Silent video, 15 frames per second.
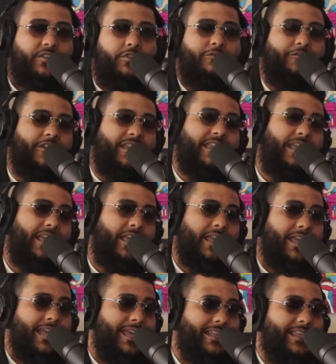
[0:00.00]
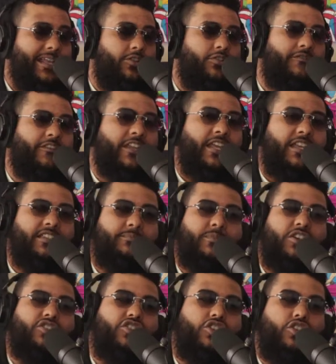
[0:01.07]
Don't forget, hit that notification
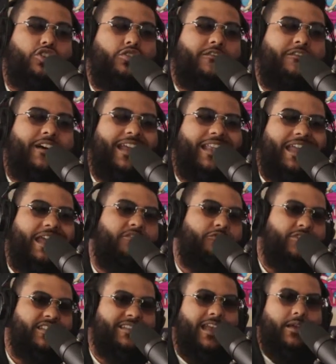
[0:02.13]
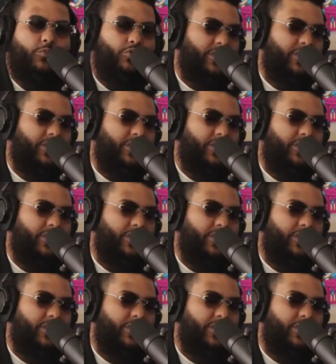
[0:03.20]
bell so you're notified every time